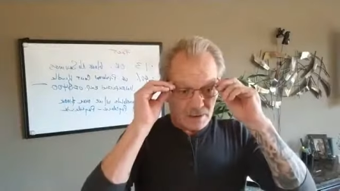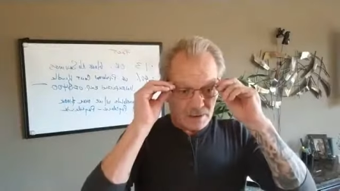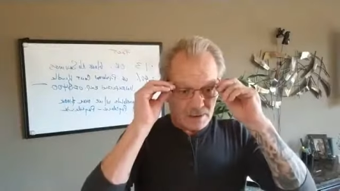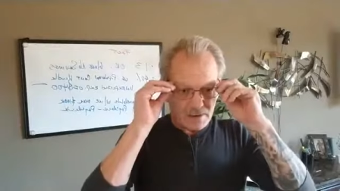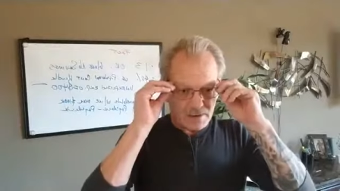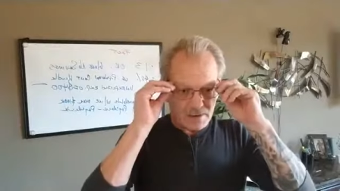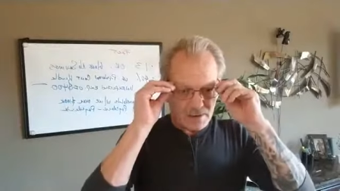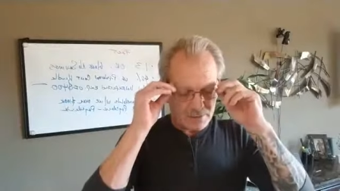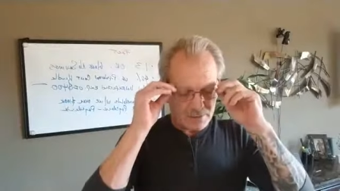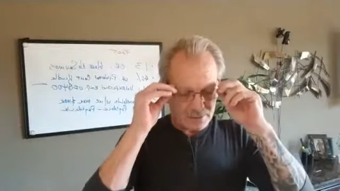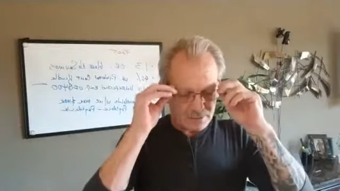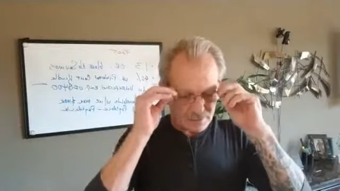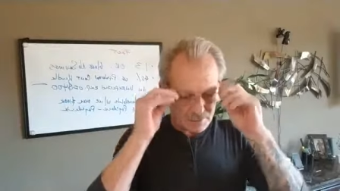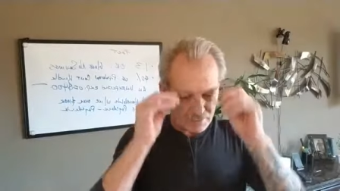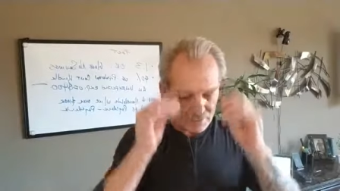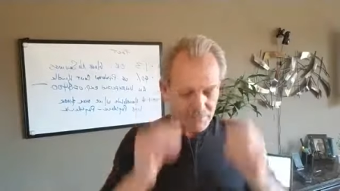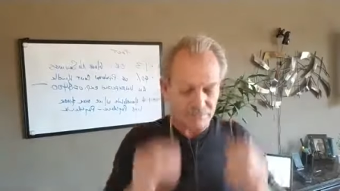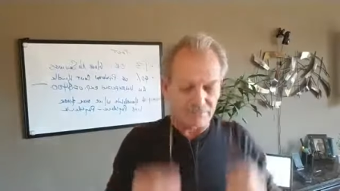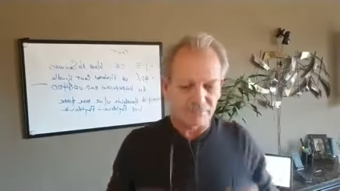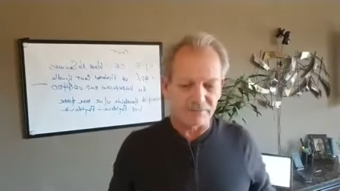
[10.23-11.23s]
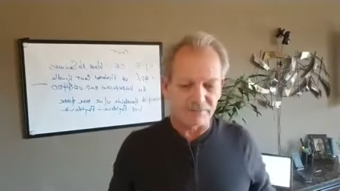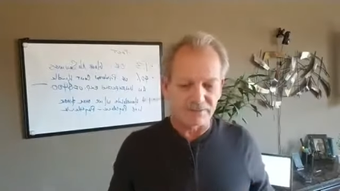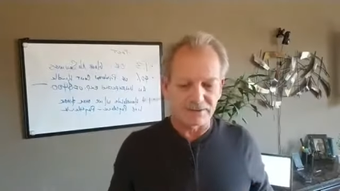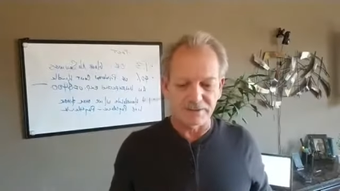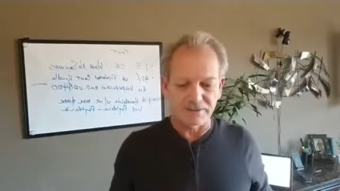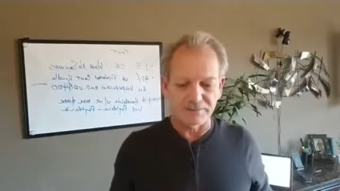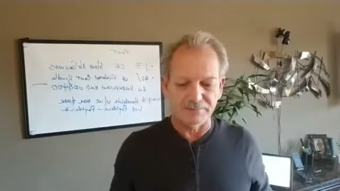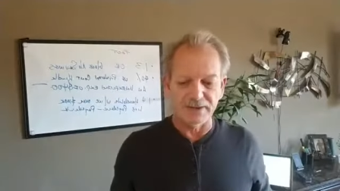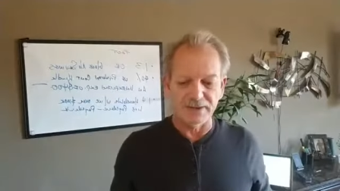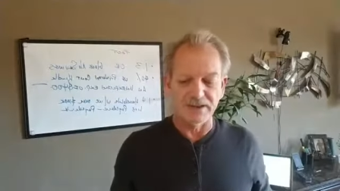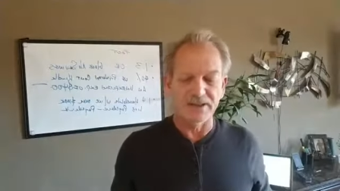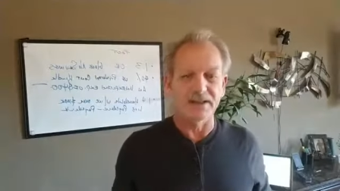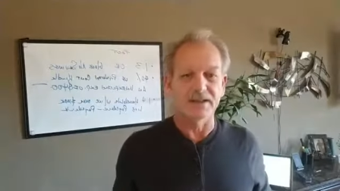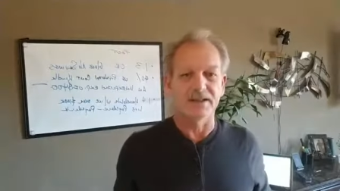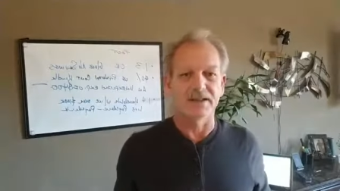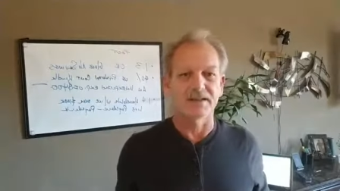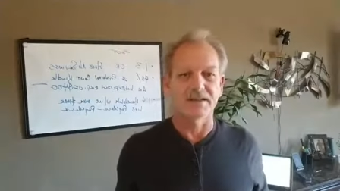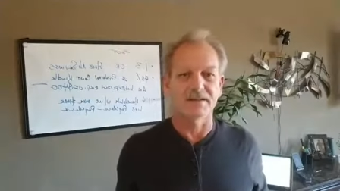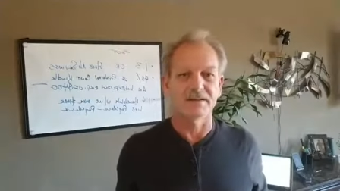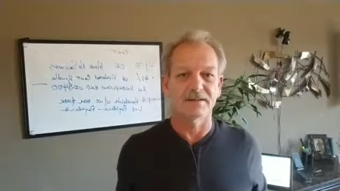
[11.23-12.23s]
And I don't want you to
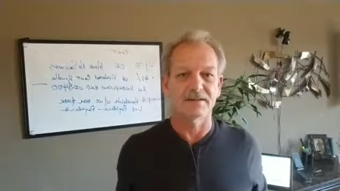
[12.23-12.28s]
be